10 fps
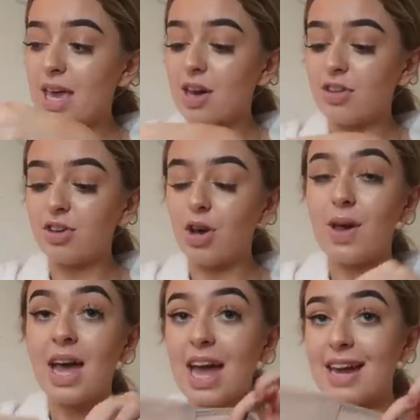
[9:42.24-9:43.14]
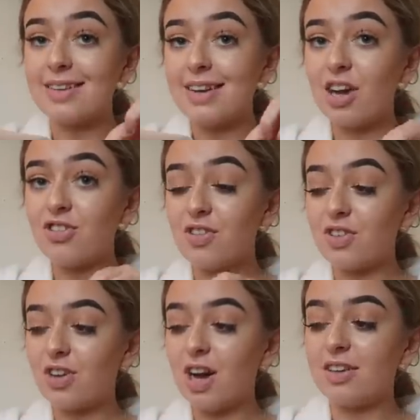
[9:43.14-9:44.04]
here so it's attached at
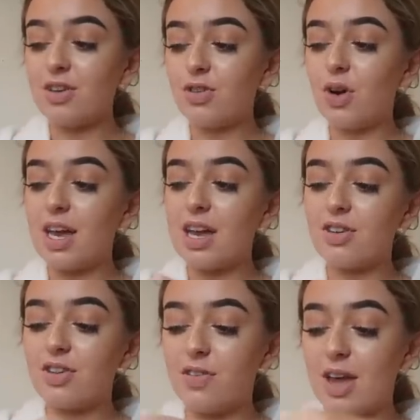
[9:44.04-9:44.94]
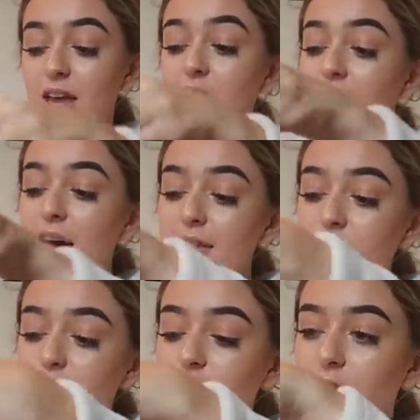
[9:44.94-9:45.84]
the side so you tie it into the and
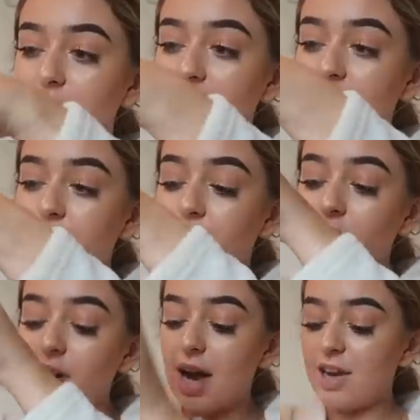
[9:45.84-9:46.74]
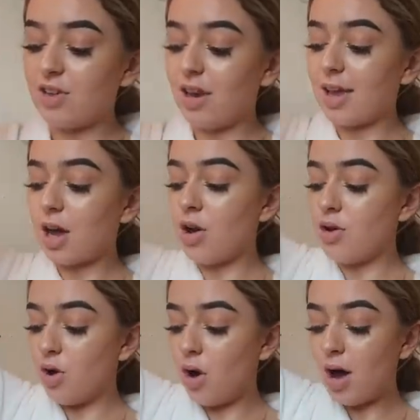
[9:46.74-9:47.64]
then you tie it in the front into like a
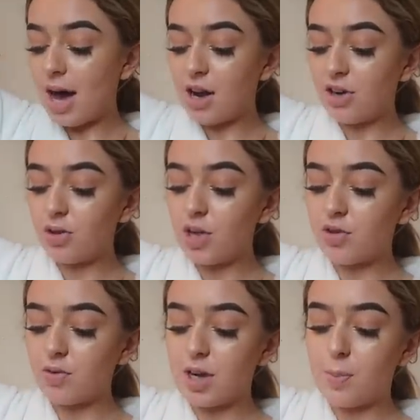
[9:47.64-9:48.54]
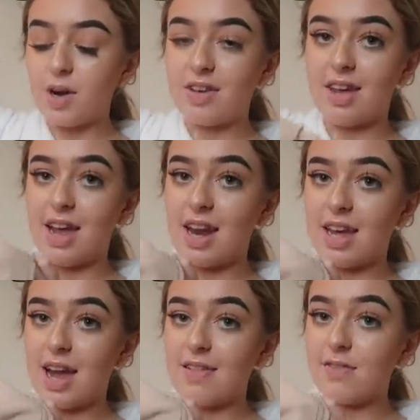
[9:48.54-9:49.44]
knot and I thought these were really pretty and
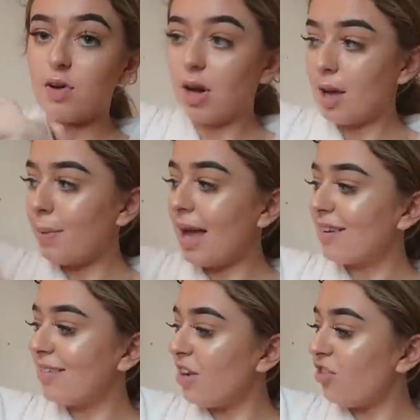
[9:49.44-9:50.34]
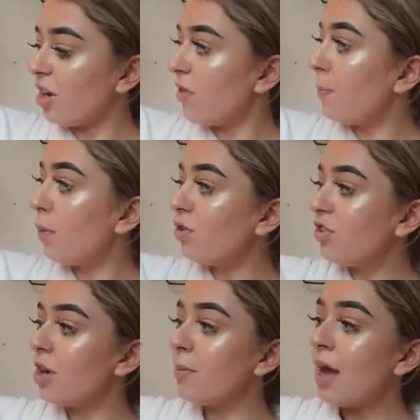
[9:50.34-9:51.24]
again they've got like black stitching at the
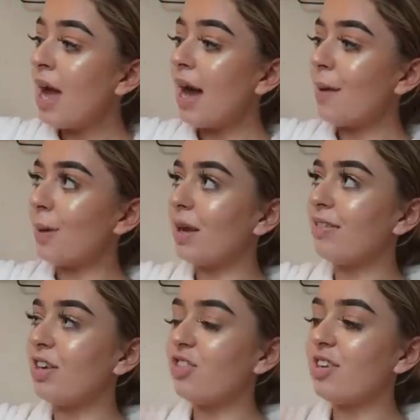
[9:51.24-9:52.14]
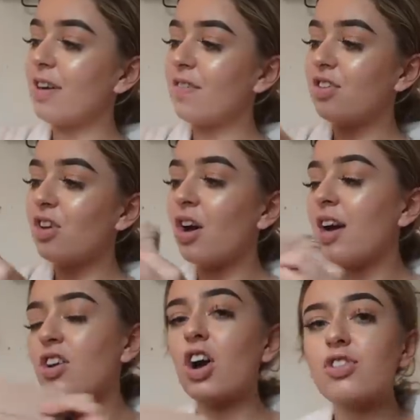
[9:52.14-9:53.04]
bottom and black stitching down the
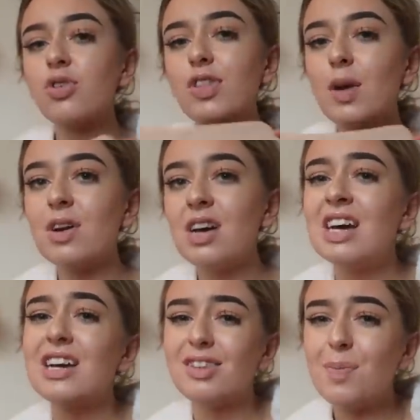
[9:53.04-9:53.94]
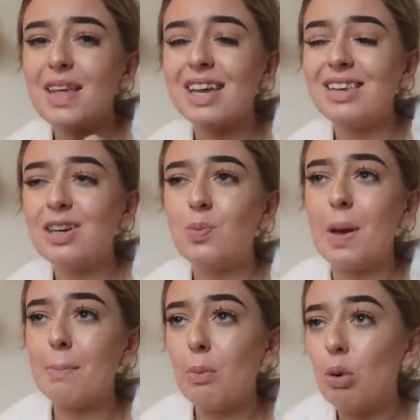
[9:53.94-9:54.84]
side I thought they were something a little
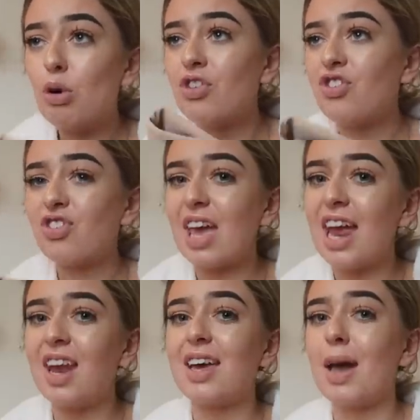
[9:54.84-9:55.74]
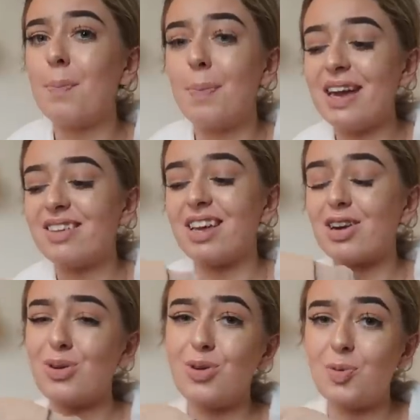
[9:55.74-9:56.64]
bit more than just getting like a
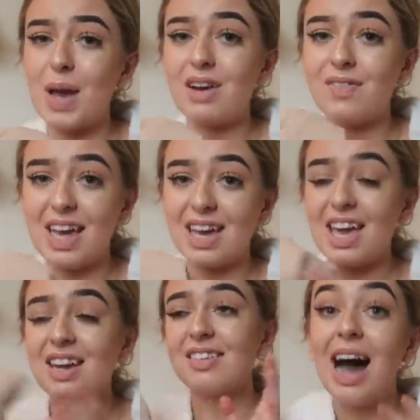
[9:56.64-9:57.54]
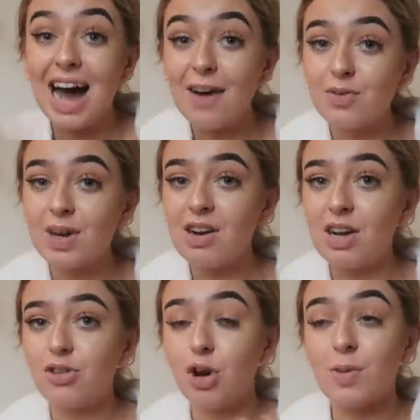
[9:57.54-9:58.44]
basic nude pair of leggings I have a really
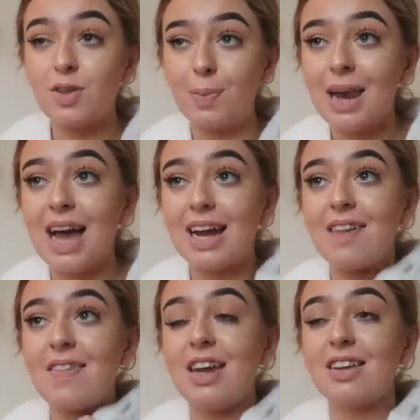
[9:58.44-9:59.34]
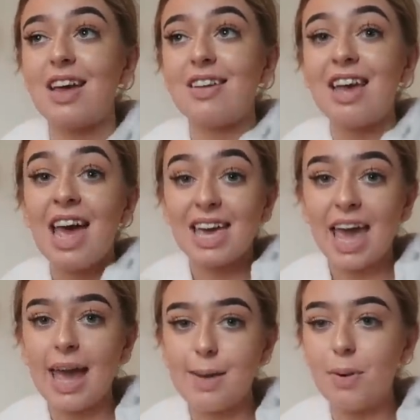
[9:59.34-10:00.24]
nice top that's black and then it says
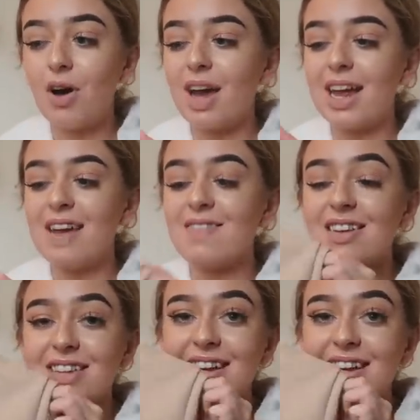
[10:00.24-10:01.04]
K by in this